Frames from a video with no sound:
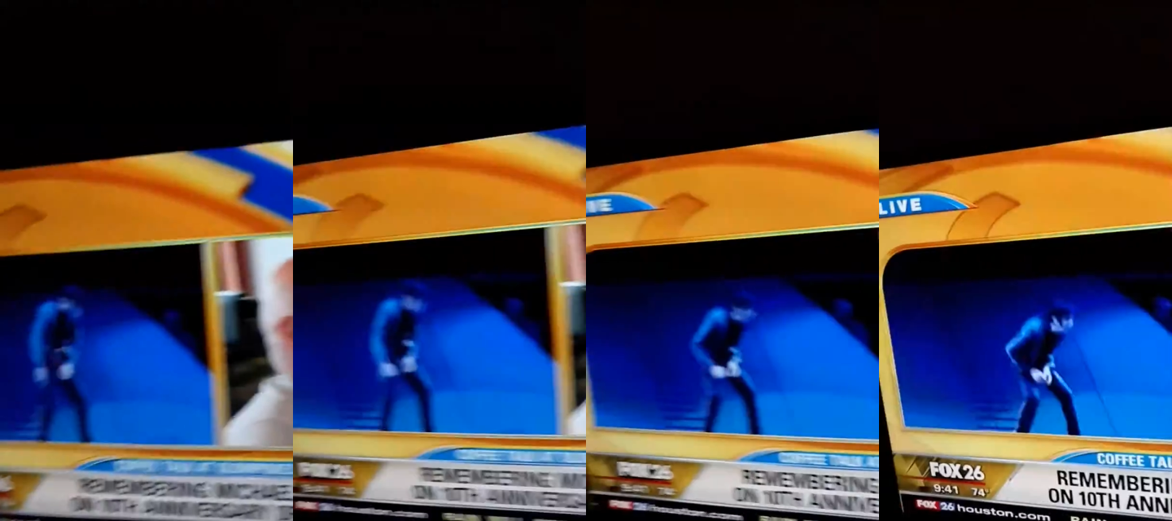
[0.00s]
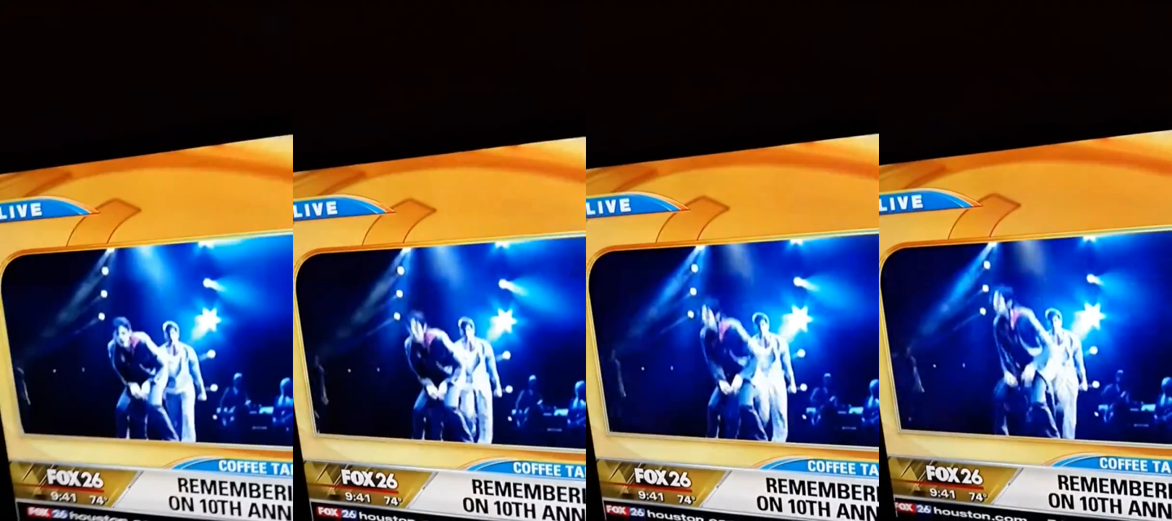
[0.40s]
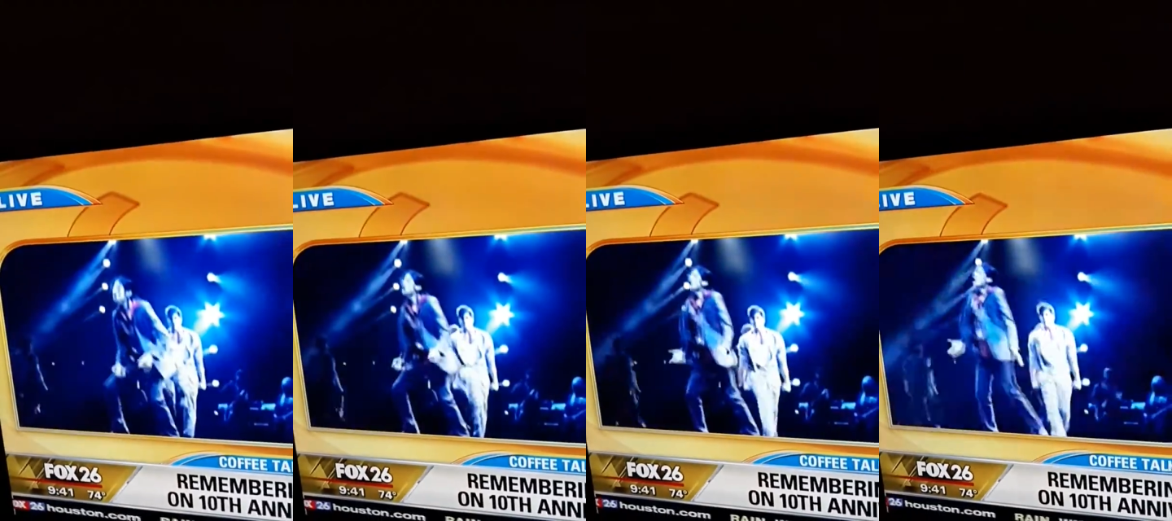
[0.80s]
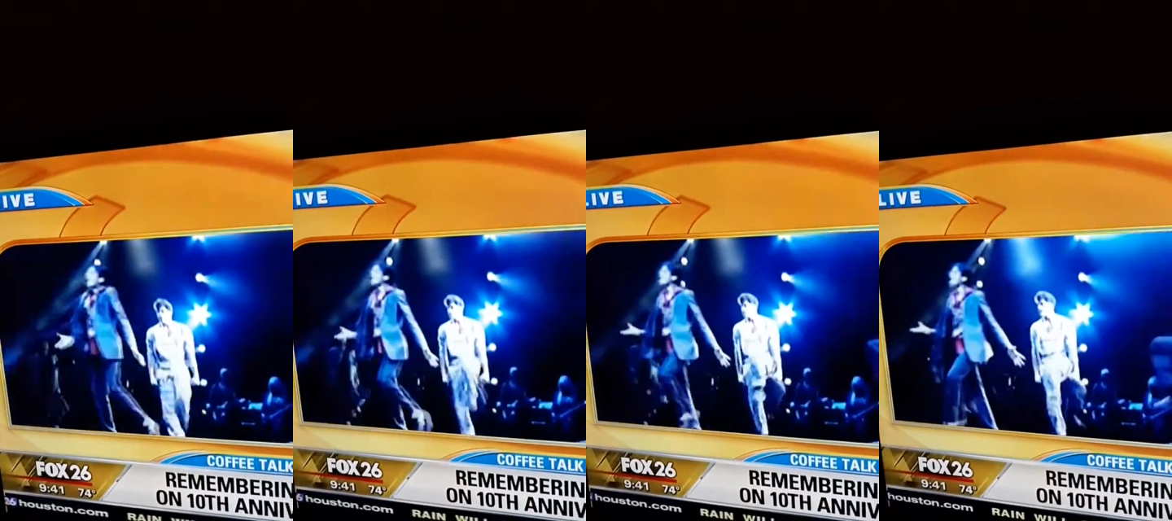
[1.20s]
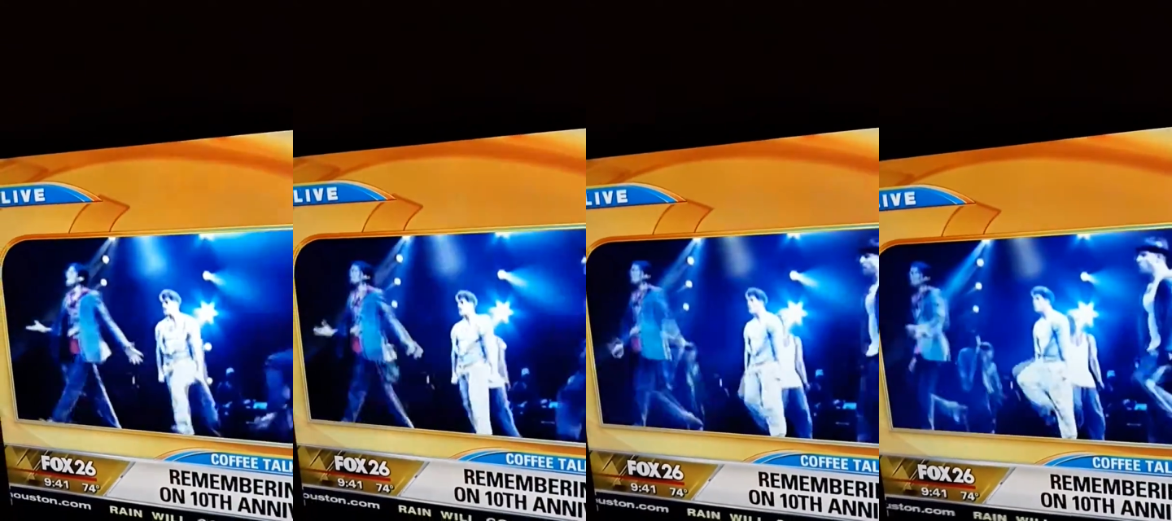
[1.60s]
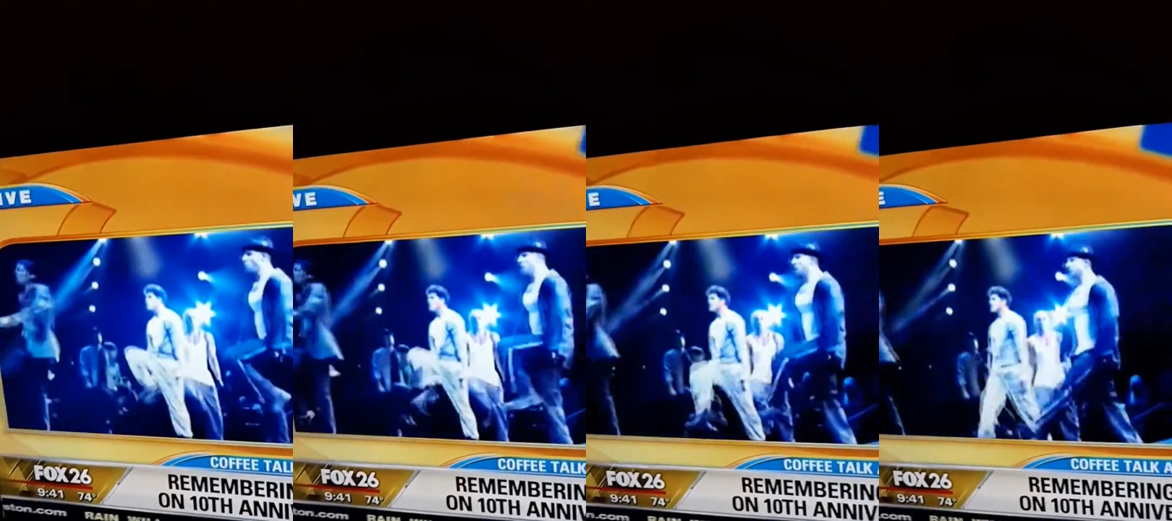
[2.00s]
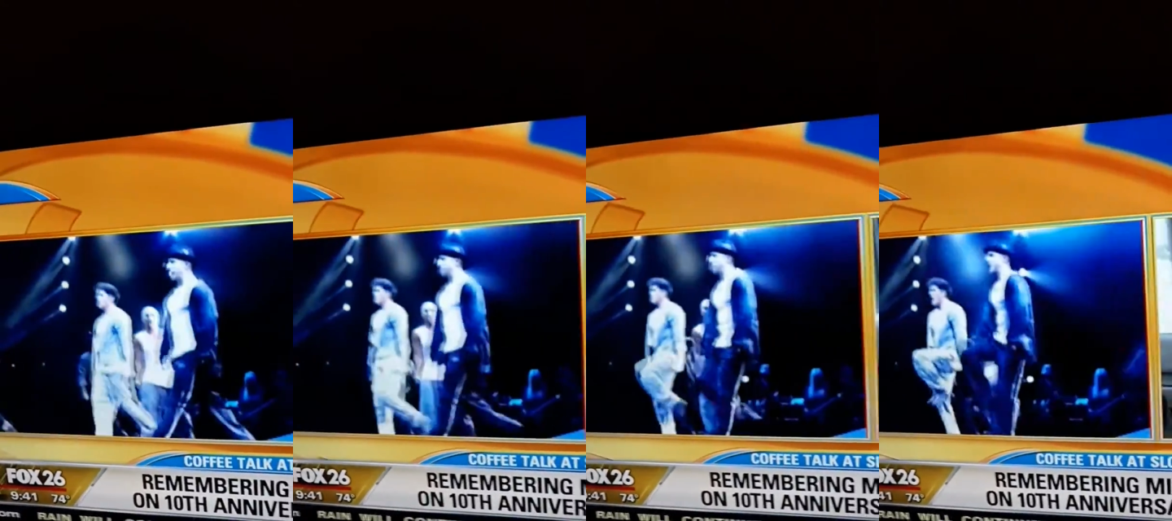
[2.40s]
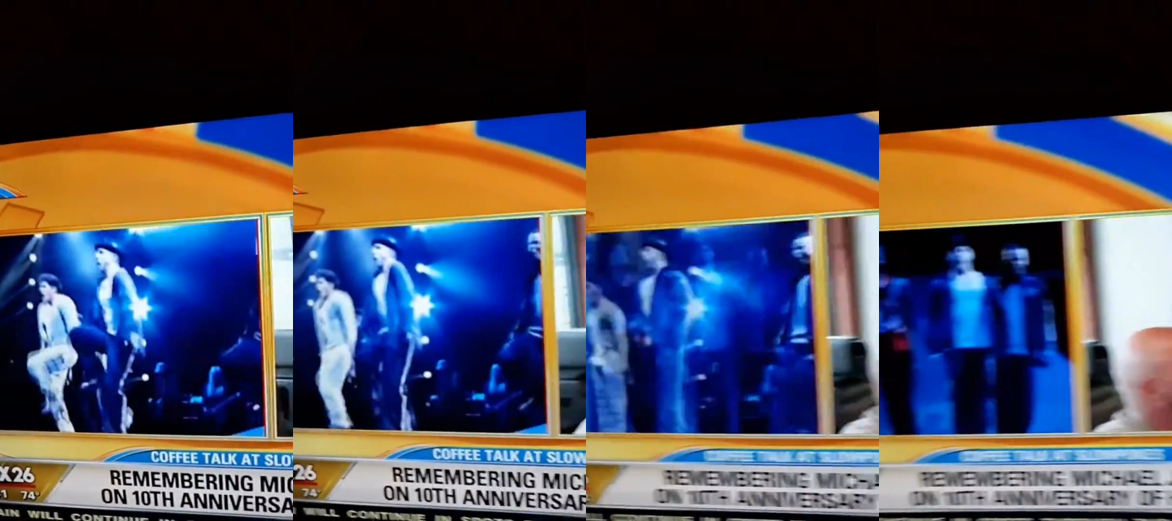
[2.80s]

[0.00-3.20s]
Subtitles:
No face is visible, so there are no lips to read.